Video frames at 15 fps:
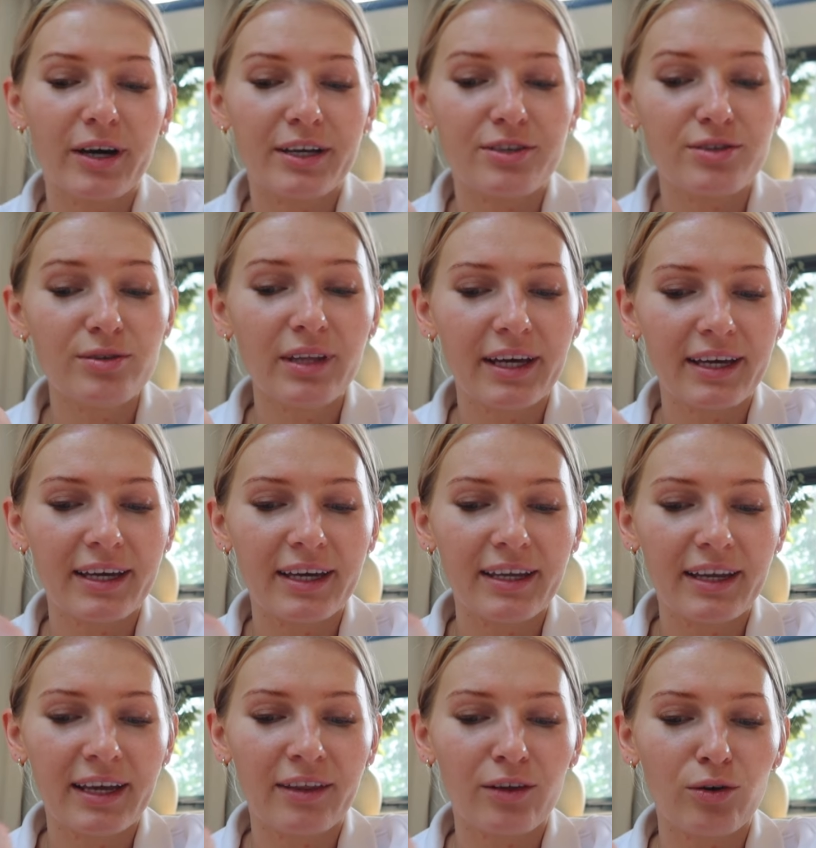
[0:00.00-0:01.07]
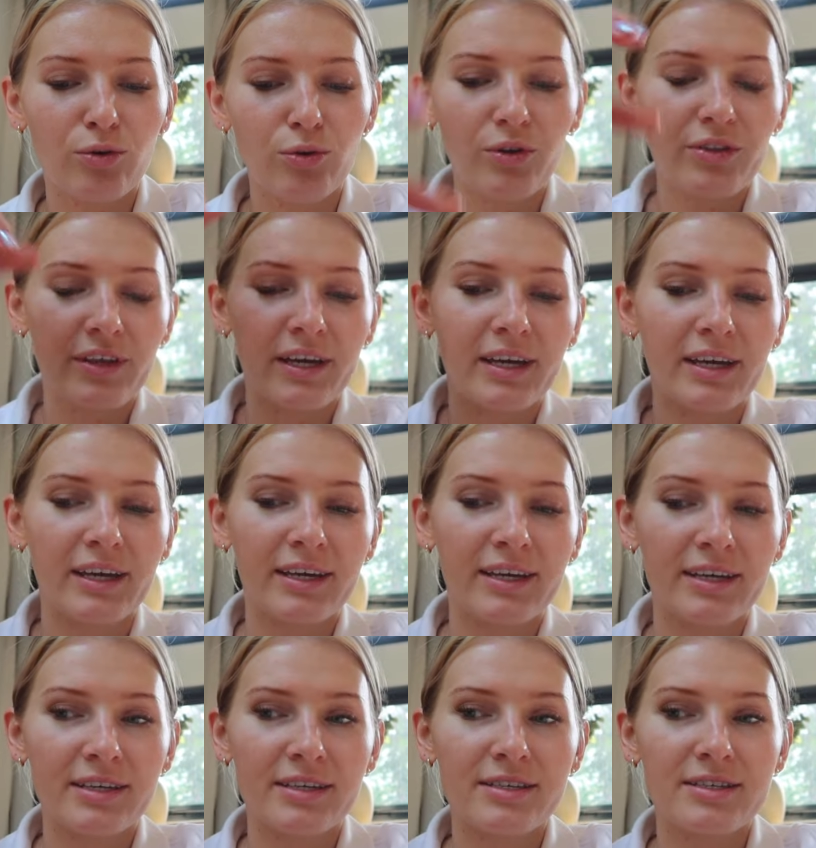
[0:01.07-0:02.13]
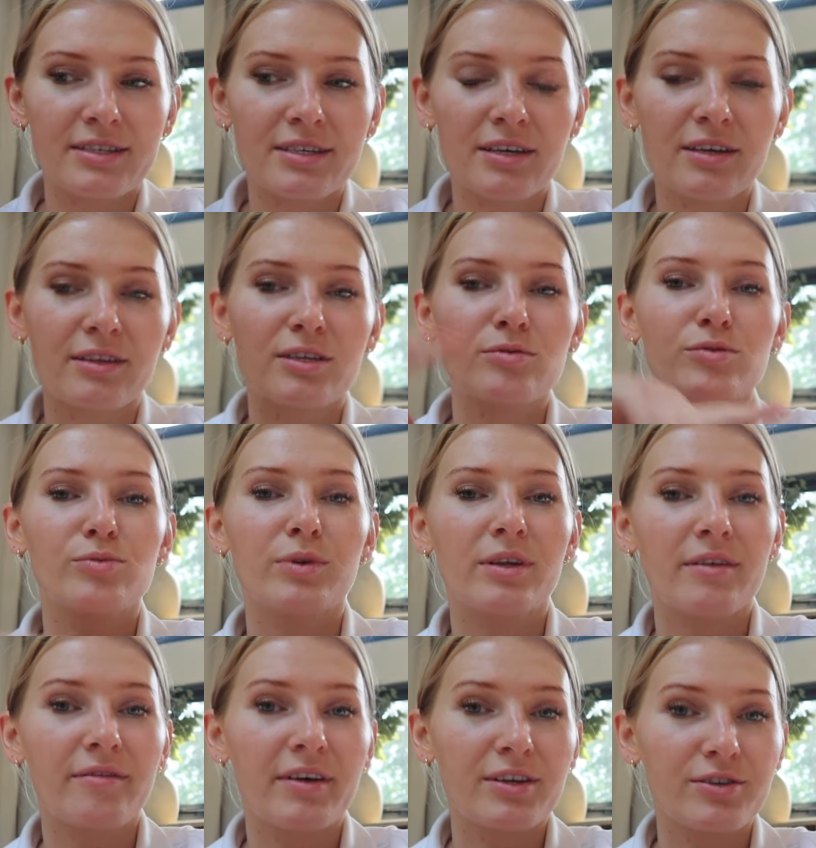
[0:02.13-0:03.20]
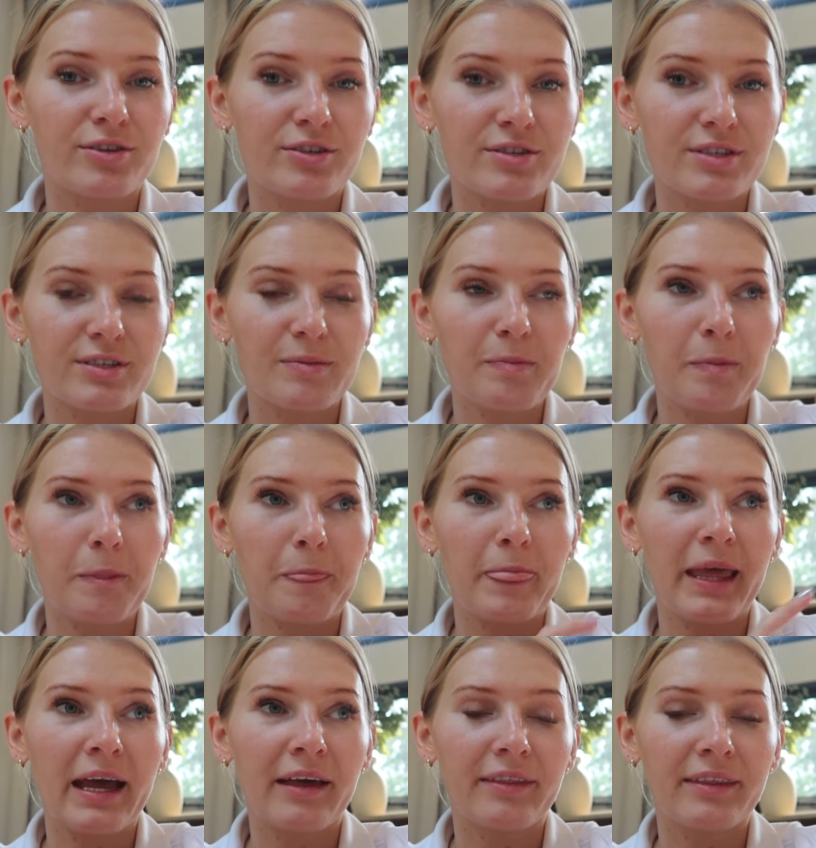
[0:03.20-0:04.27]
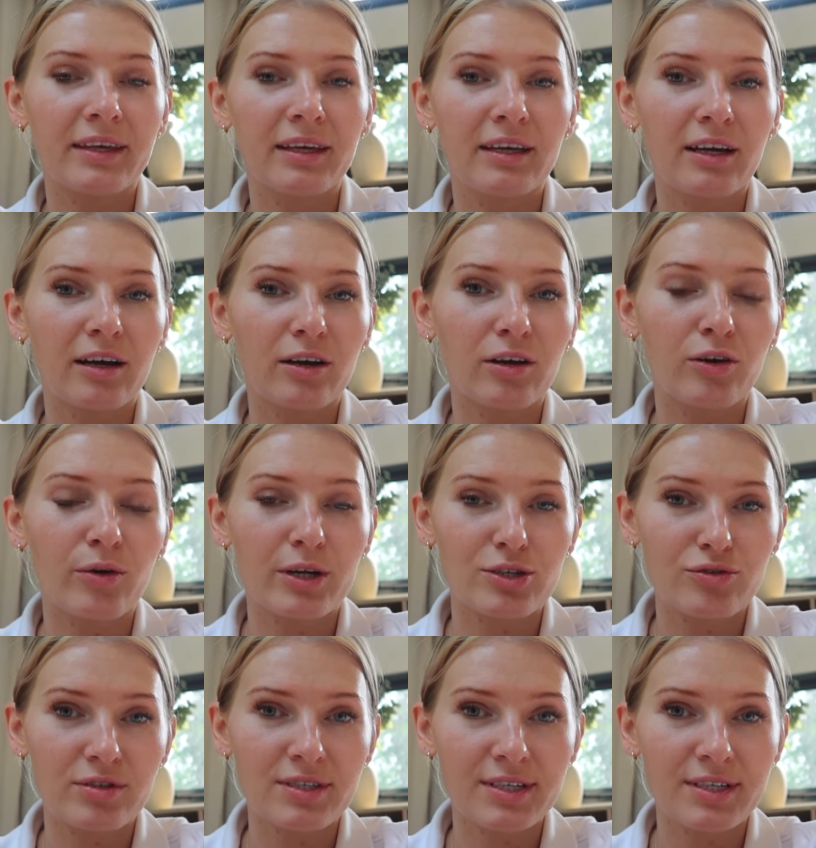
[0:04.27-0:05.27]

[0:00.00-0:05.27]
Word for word: I do like it. And the cool thing is this was one of the vendors at the equestrian